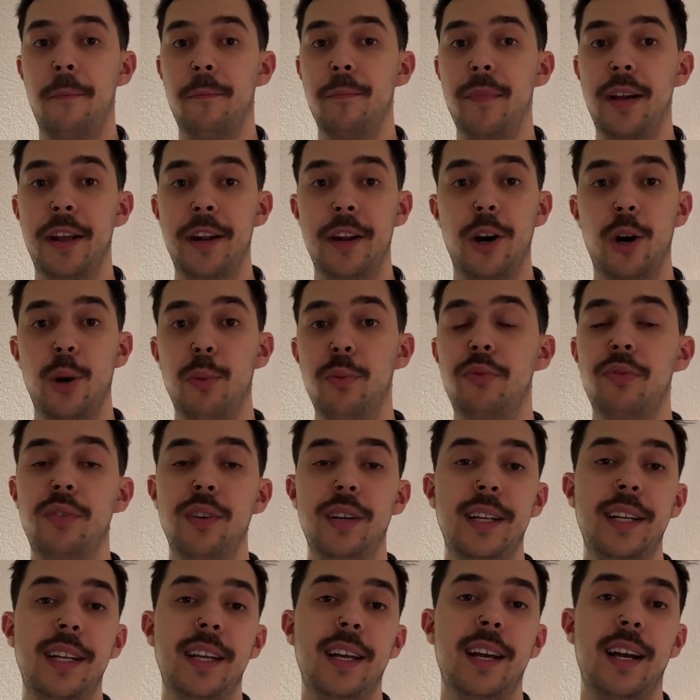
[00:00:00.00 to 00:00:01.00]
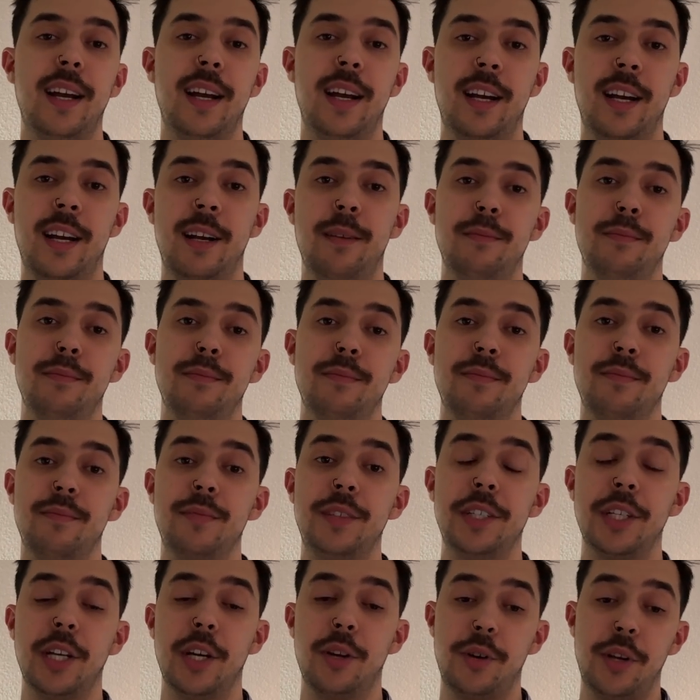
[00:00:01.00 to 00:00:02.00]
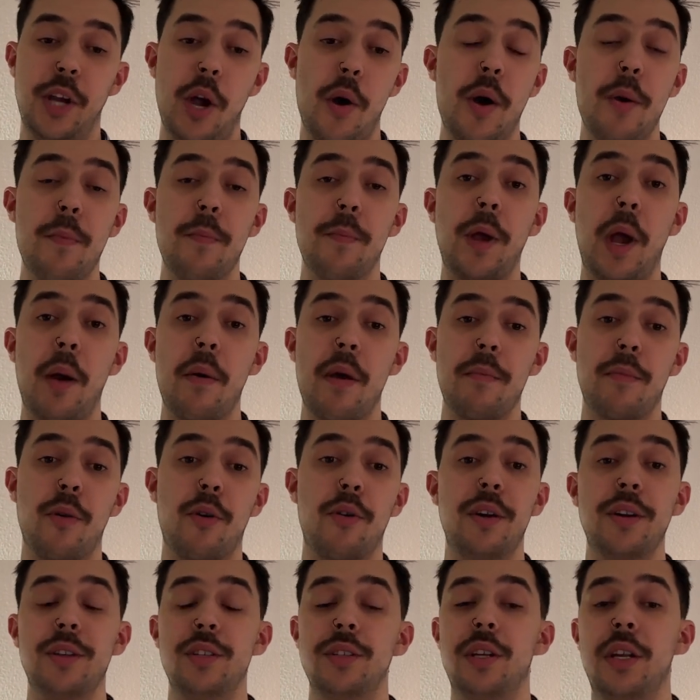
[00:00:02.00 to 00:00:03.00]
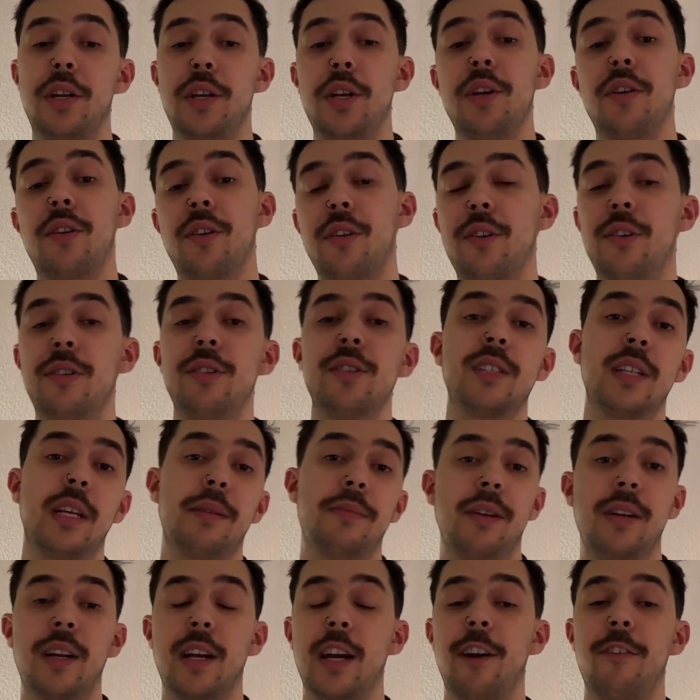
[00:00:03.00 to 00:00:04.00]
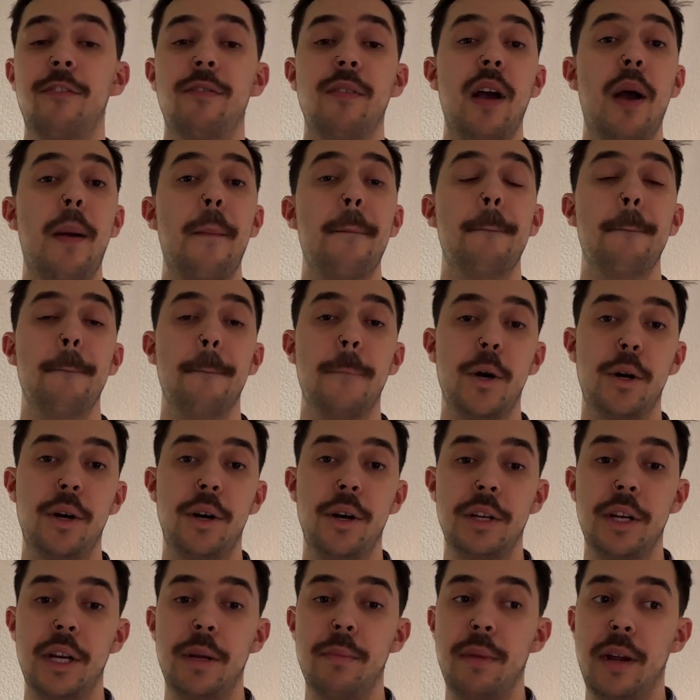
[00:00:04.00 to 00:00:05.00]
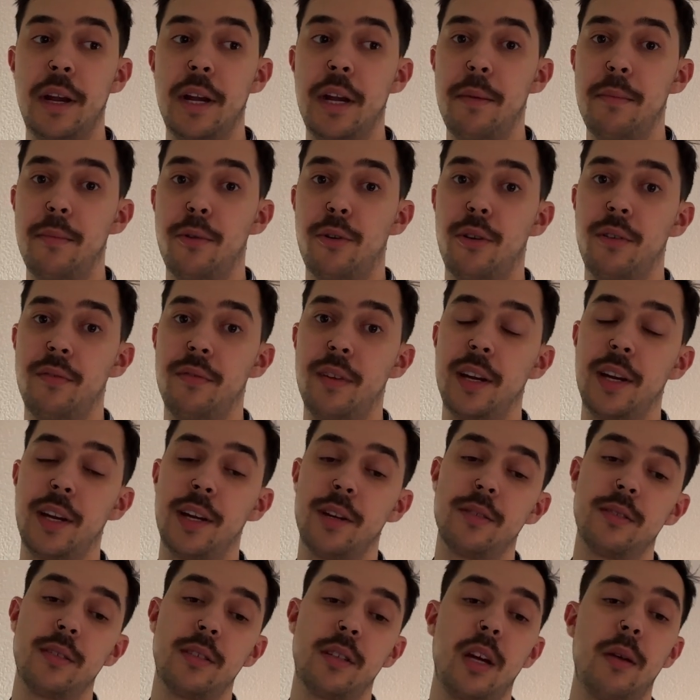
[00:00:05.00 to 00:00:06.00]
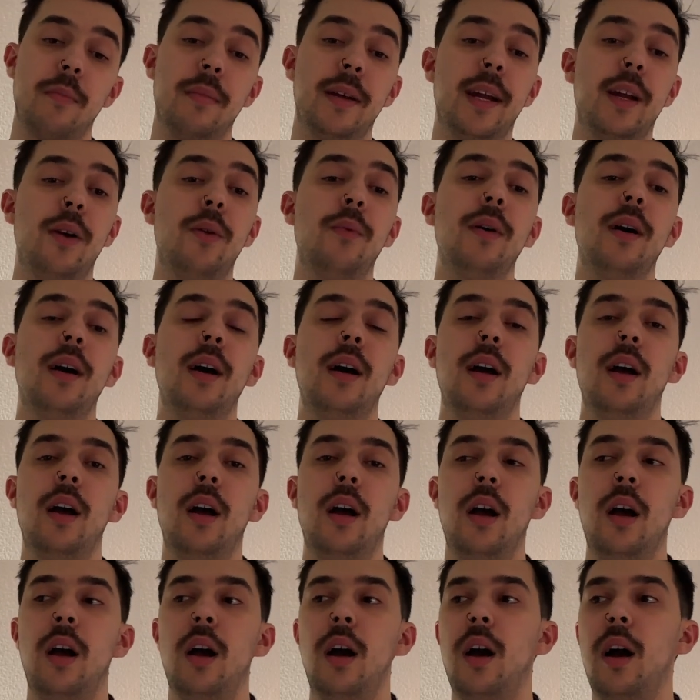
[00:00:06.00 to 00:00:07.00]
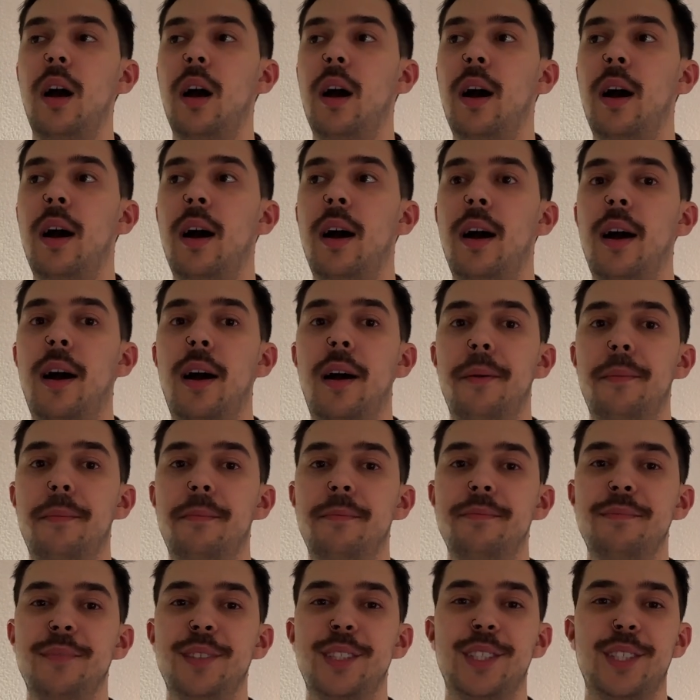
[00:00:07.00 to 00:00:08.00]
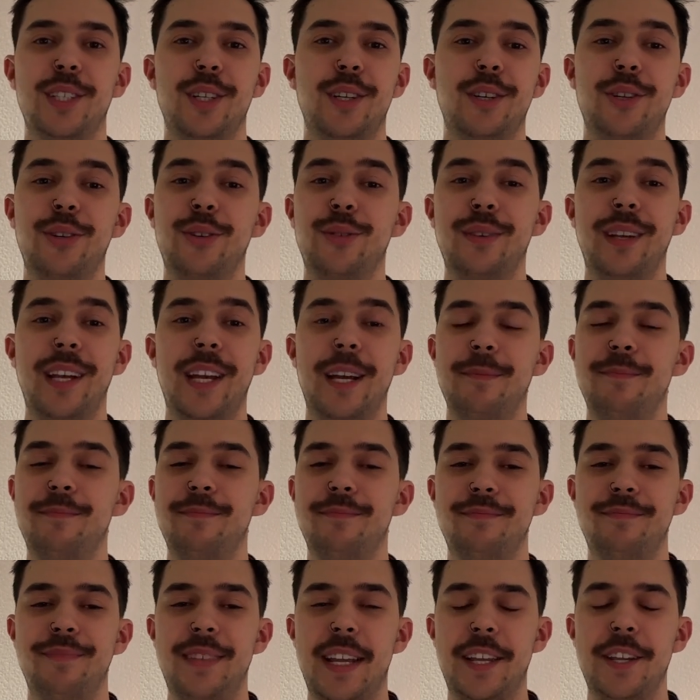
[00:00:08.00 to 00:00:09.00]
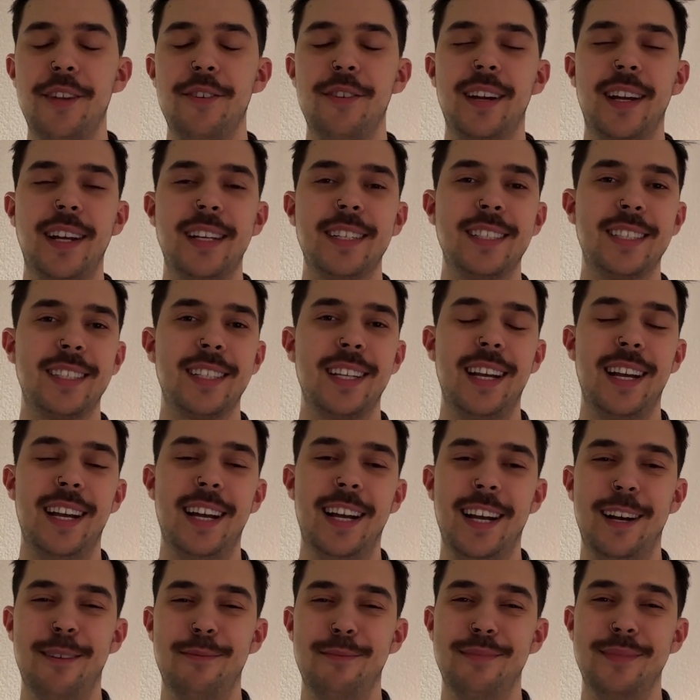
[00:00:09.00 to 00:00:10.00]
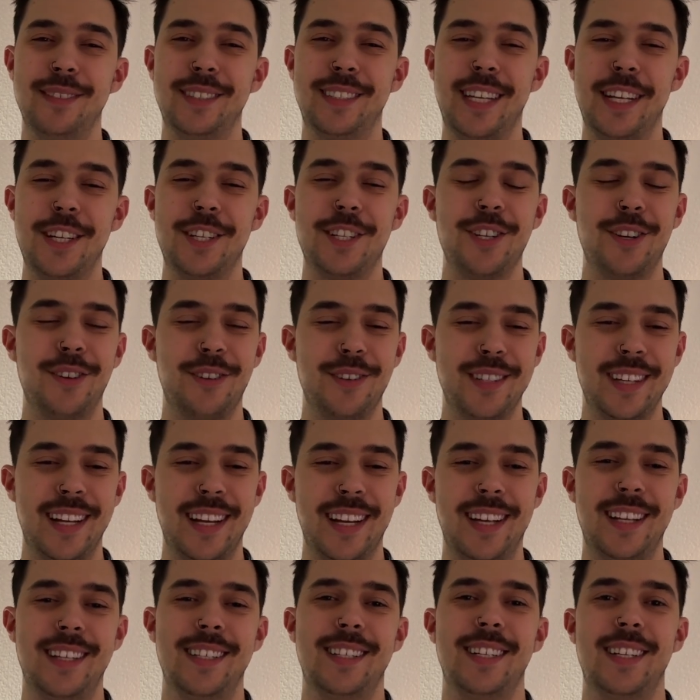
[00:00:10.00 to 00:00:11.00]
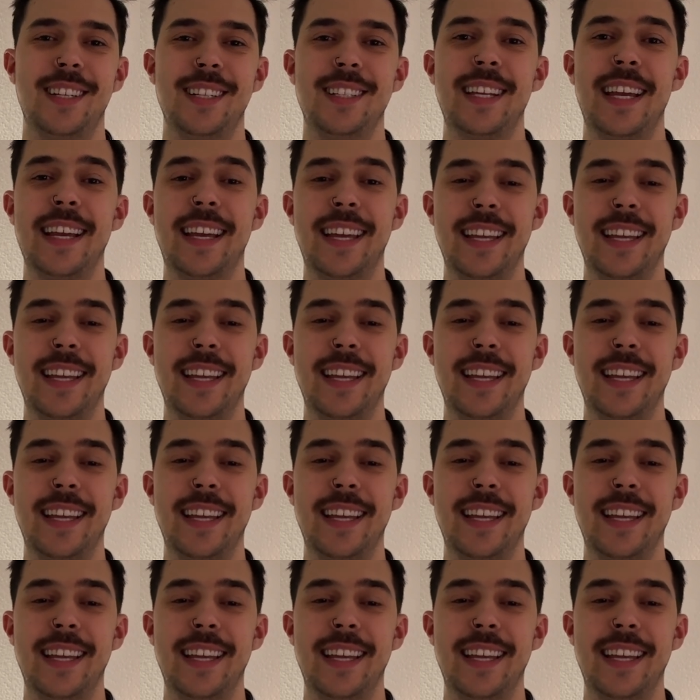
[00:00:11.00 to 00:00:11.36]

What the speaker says: and hopefully, you know, going more into the new years, I'm gonna have many more videos coming out. So yeah, thank you guys. Stay tuned and take